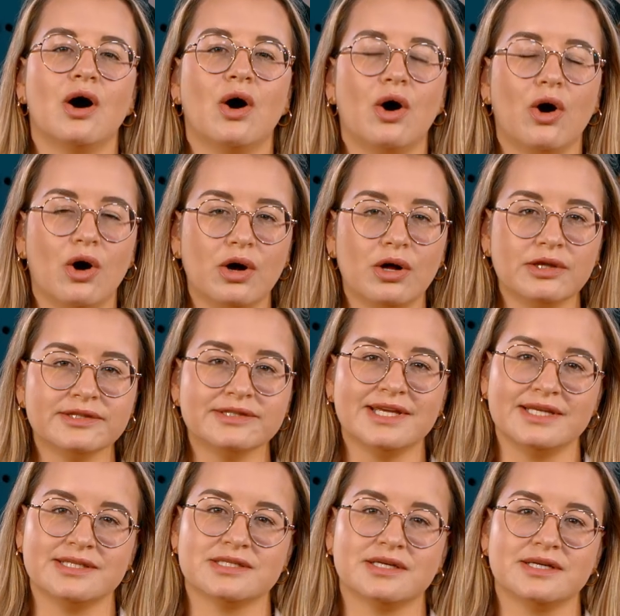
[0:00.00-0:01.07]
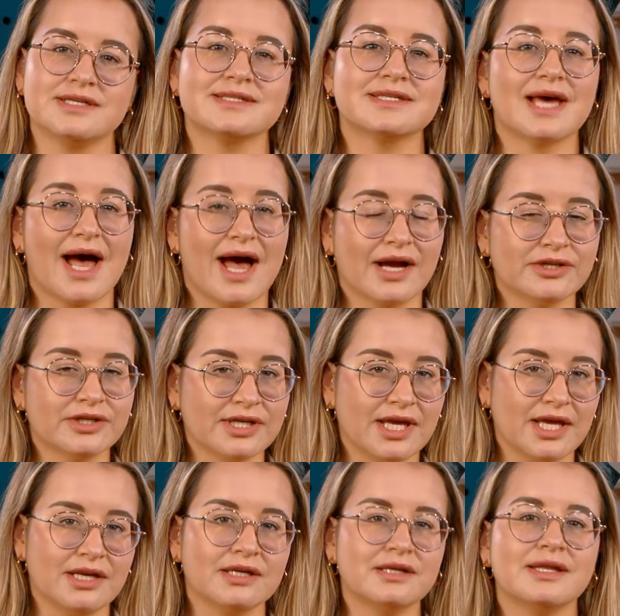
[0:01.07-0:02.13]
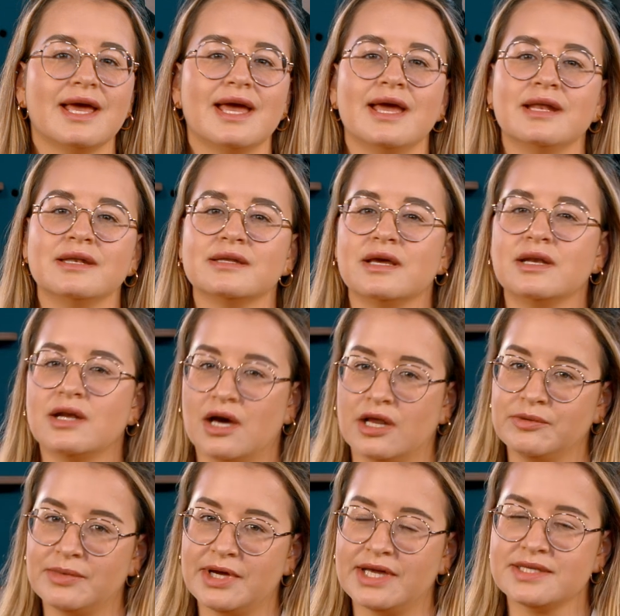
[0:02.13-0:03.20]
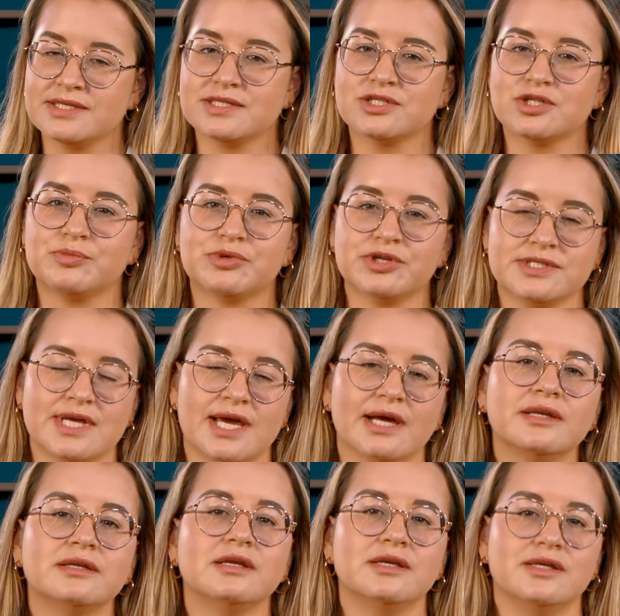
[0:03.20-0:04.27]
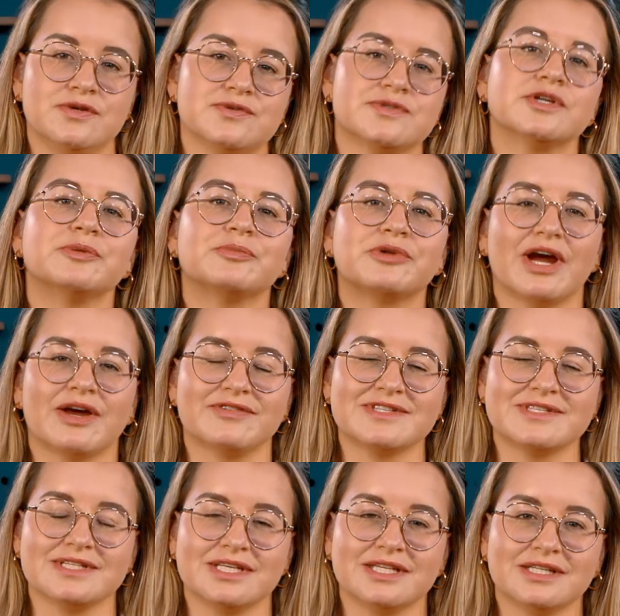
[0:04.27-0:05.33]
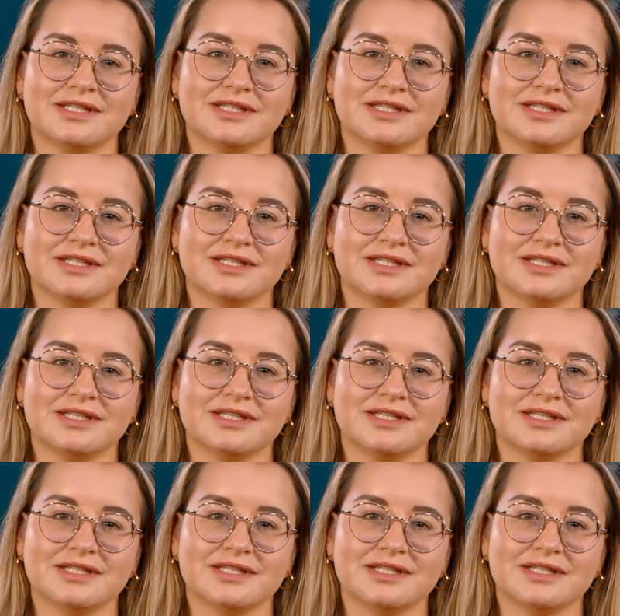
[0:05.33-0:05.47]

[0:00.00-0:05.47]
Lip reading: All data is aggregated and anonymized to protect user privacy.